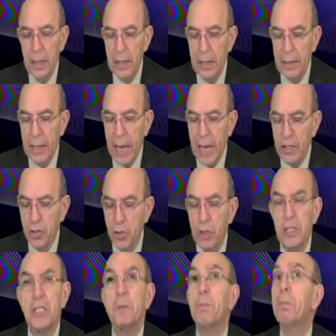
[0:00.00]
The answer
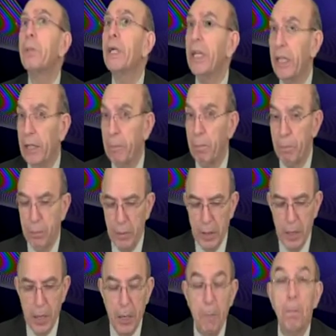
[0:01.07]
is pretty.
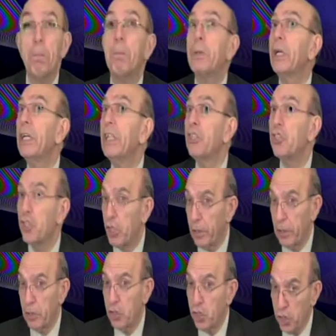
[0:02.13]
Pretty
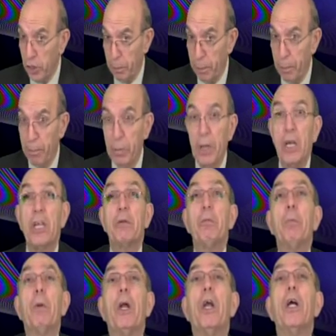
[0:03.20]
cheap.
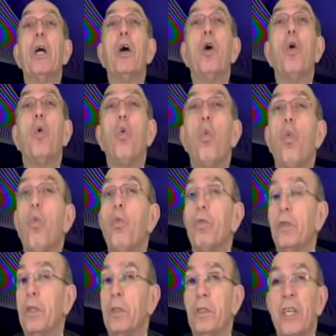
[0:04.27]
Remember,
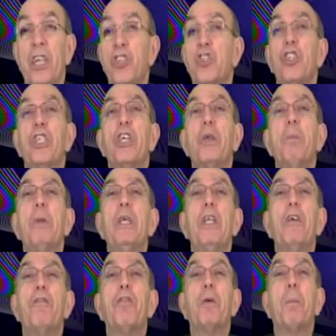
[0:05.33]
the dictionary
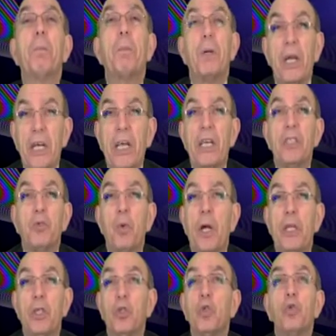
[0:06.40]
meaning for pretty is
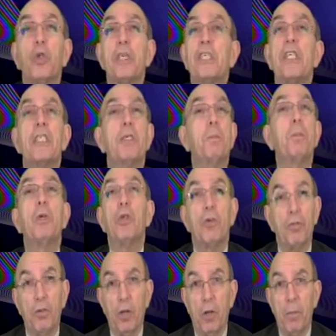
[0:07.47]
what? Usually says
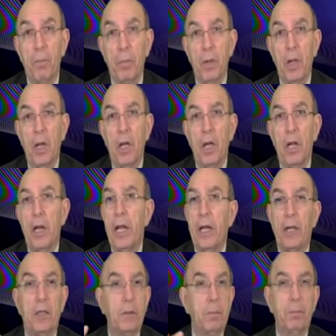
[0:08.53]
beautiful. Like
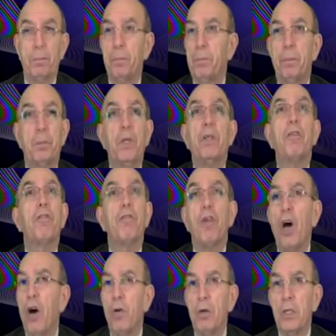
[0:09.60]
pretty
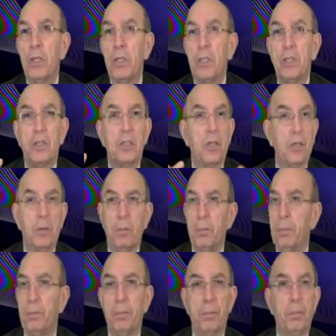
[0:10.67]
flowers,
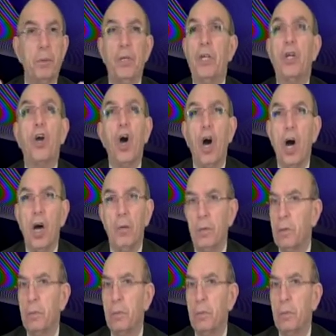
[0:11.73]
pretty car, or